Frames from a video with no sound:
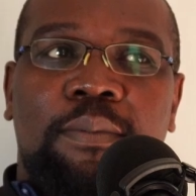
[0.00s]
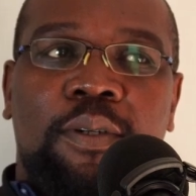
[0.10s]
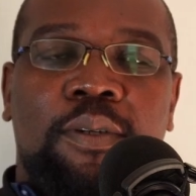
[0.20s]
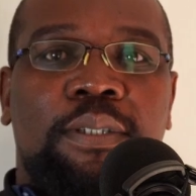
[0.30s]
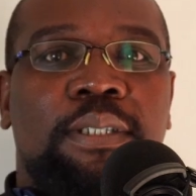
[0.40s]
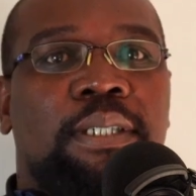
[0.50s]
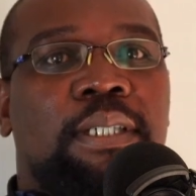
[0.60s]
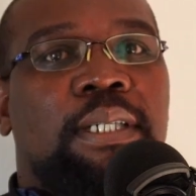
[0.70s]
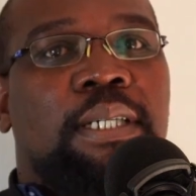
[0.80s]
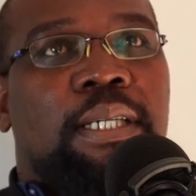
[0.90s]
because
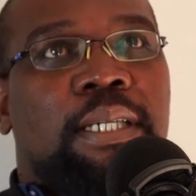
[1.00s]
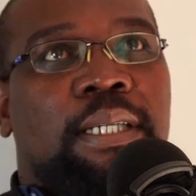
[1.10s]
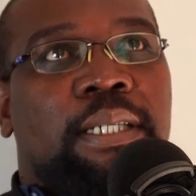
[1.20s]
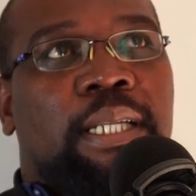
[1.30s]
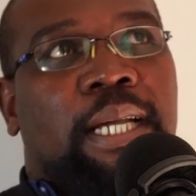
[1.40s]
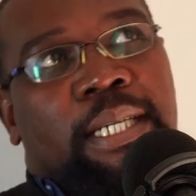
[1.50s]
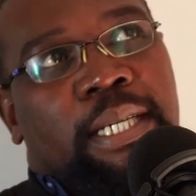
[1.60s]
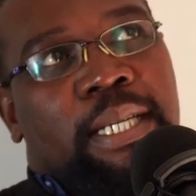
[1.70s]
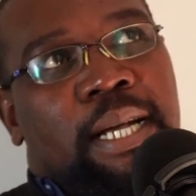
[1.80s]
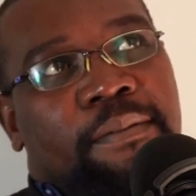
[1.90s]
lucky
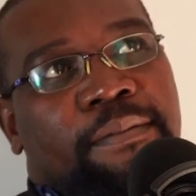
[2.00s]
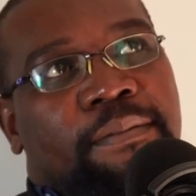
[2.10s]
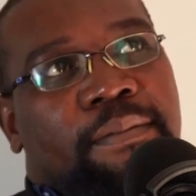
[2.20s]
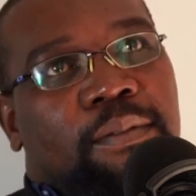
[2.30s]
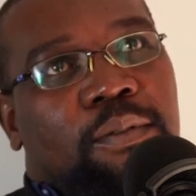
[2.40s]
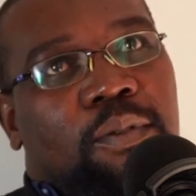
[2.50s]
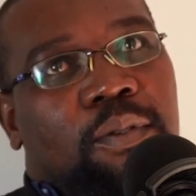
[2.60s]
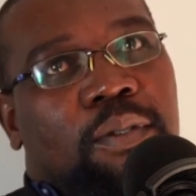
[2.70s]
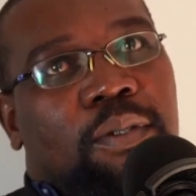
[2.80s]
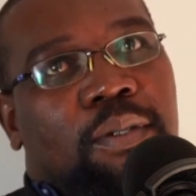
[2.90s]
enough
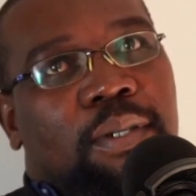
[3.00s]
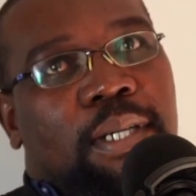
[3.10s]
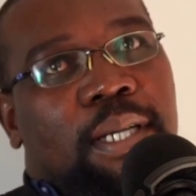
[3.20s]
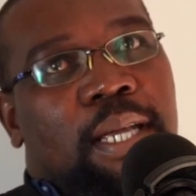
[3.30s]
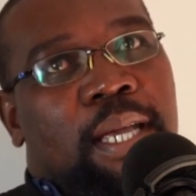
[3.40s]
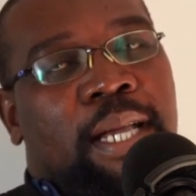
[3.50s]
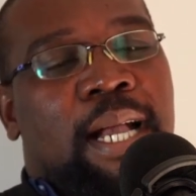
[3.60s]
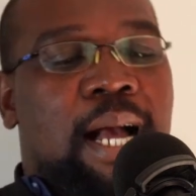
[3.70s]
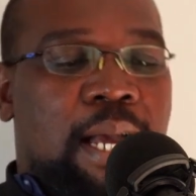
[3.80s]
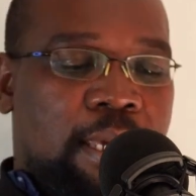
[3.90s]

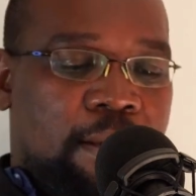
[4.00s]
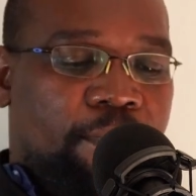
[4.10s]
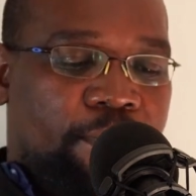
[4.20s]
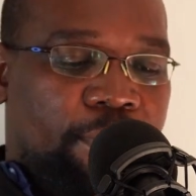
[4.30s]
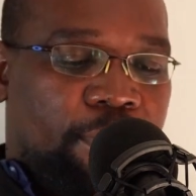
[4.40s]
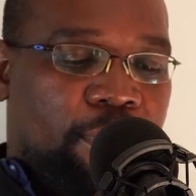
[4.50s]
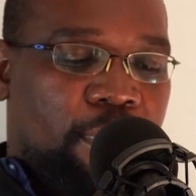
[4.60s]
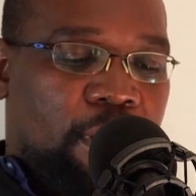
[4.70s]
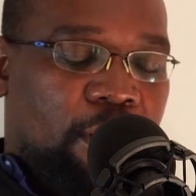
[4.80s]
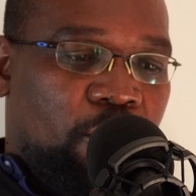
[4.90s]
ekhaya
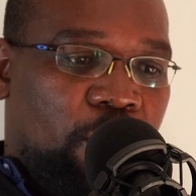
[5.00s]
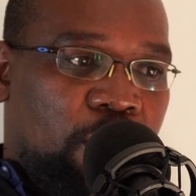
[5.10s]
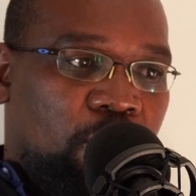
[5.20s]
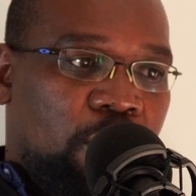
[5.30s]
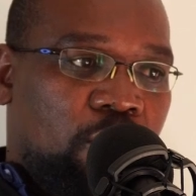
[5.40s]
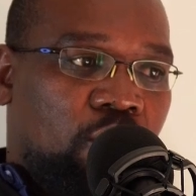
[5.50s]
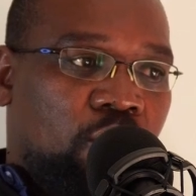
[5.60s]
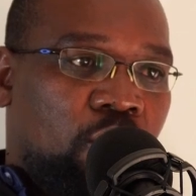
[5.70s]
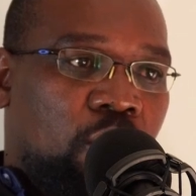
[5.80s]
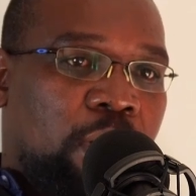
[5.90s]
where we used
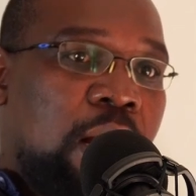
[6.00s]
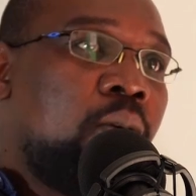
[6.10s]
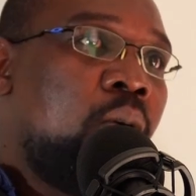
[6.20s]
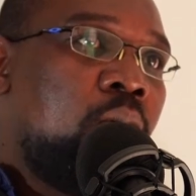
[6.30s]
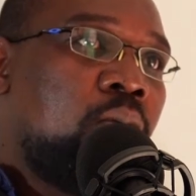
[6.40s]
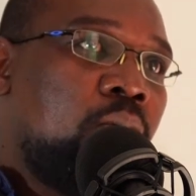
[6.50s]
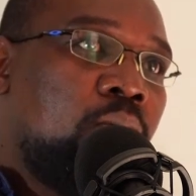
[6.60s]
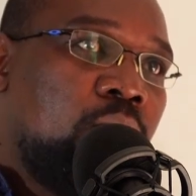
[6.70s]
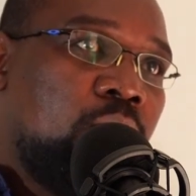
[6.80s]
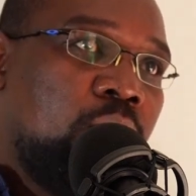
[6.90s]
to call Gagogo,
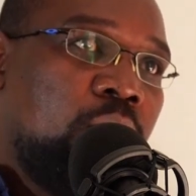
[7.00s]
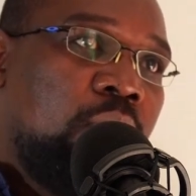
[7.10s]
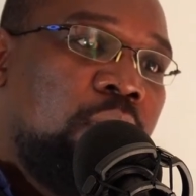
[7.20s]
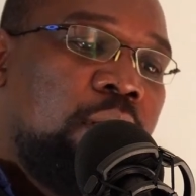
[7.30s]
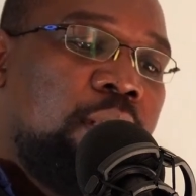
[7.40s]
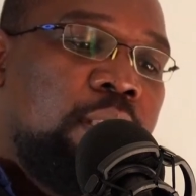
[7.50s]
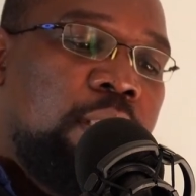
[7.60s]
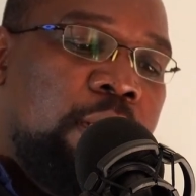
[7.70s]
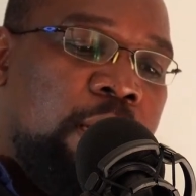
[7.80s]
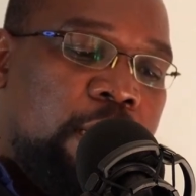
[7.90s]

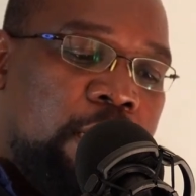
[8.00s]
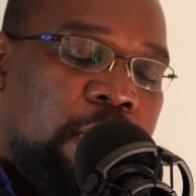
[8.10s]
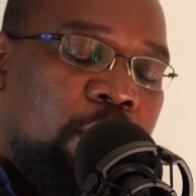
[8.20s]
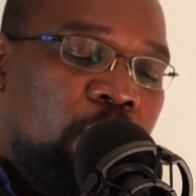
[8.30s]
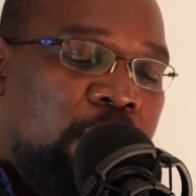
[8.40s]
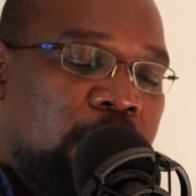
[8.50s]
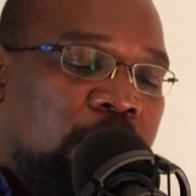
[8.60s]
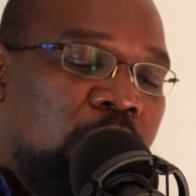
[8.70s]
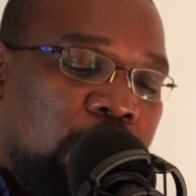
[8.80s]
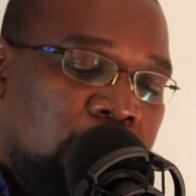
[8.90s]
there was
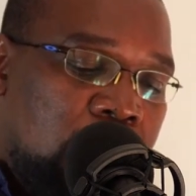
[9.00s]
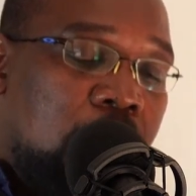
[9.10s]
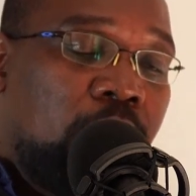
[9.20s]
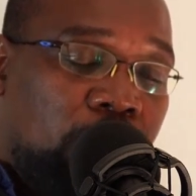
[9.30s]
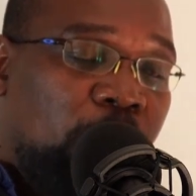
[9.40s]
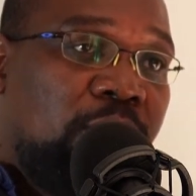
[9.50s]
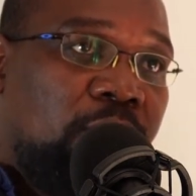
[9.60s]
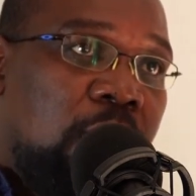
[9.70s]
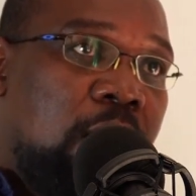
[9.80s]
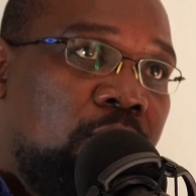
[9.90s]
a house,
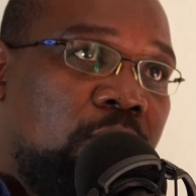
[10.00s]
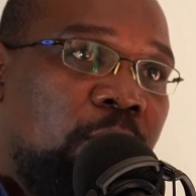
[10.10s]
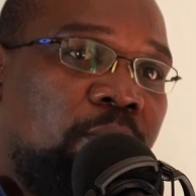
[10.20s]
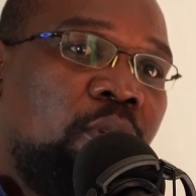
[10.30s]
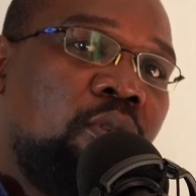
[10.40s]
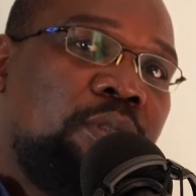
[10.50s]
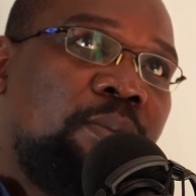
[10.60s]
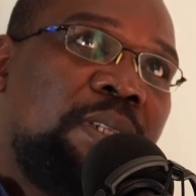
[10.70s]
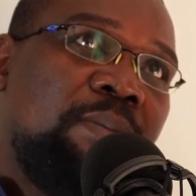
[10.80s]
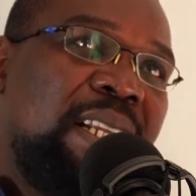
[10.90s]
specific house, but because of the
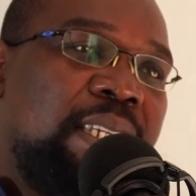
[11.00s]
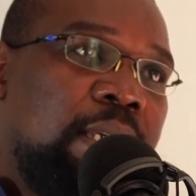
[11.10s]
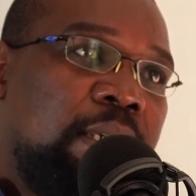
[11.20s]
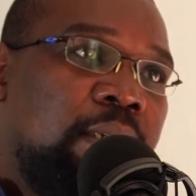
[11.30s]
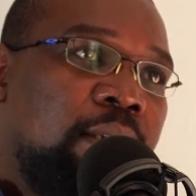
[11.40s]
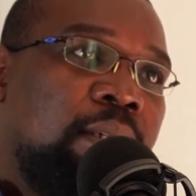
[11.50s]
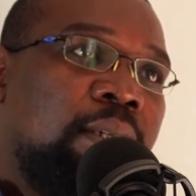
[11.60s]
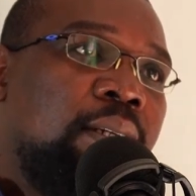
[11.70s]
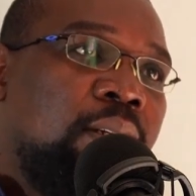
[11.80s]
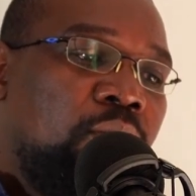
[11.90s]
Sbaning,
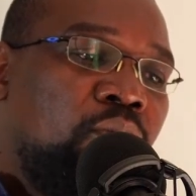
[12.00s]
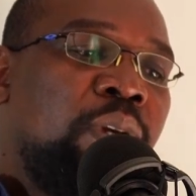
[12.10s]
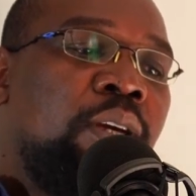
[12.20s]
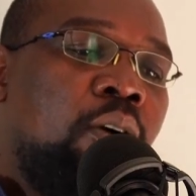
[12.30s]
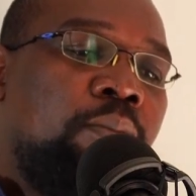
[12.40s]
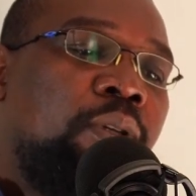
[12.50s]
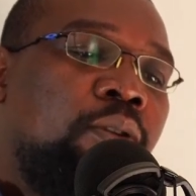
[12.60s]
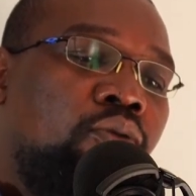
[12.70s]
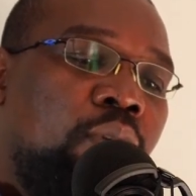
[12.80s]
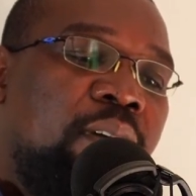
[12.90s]
we
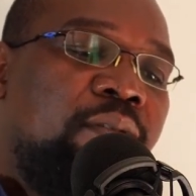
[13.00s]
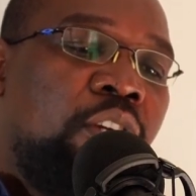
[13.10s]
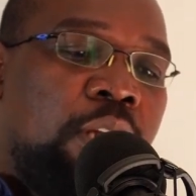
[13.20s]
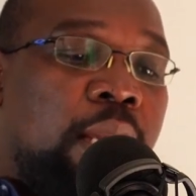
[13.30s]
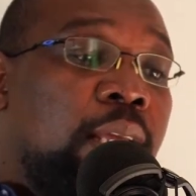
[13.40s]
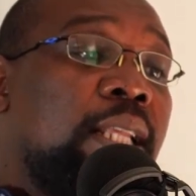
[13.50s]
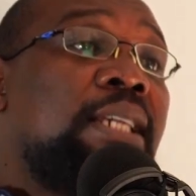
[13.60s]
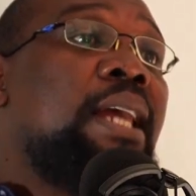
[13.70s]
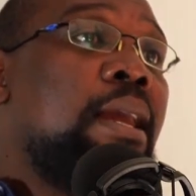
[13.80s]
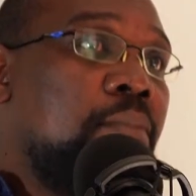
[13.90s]
opted to have a shack in the
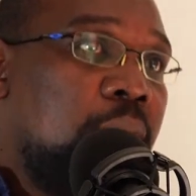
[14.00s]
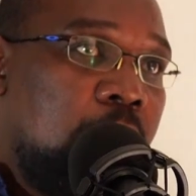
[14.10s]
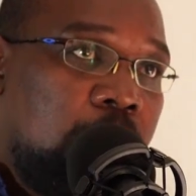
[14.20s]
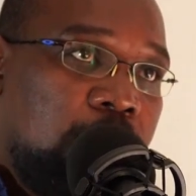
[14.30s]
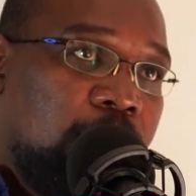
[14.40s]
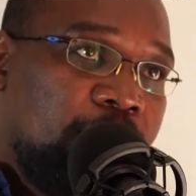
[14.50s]
same yard.